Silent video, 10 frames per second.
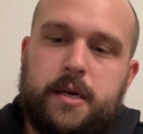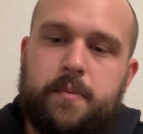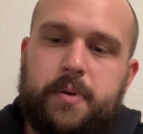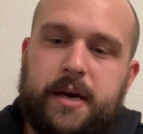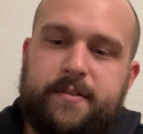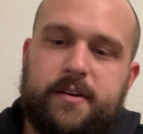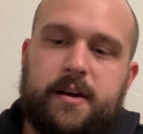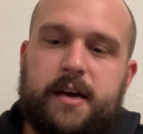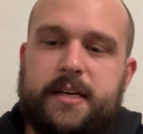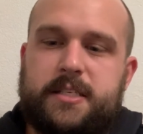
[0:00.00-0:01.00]
But
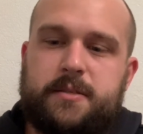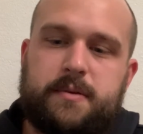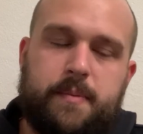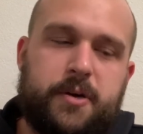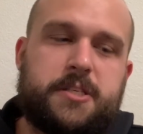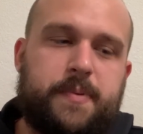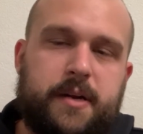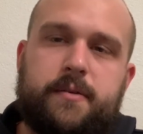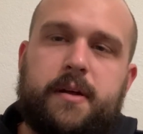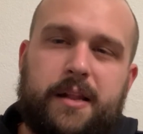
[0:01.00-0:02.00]
I'm going to
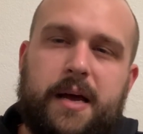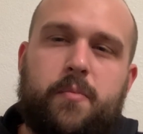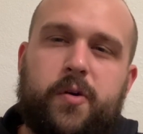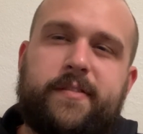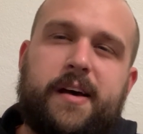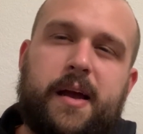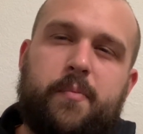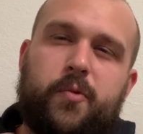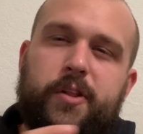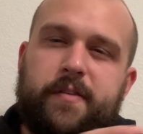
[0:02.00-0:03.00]
spend a lot more time
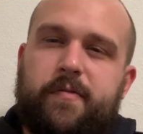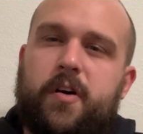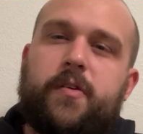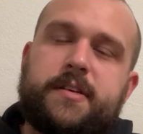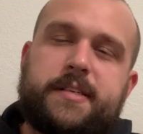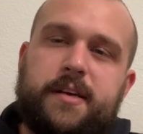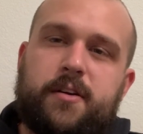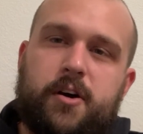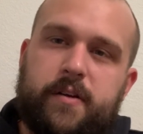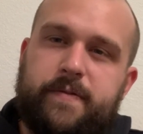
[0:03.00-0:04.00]
really focusing
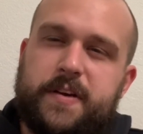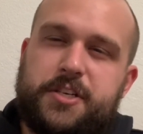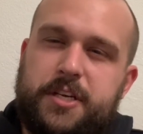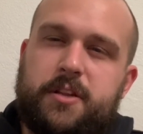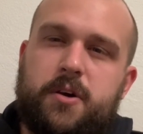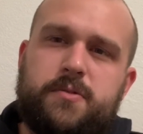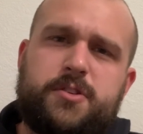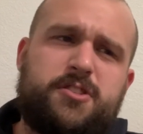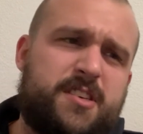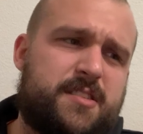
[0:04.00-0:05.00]
on fishing those,
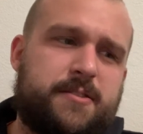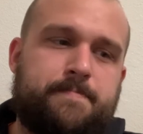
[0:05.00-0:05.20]
just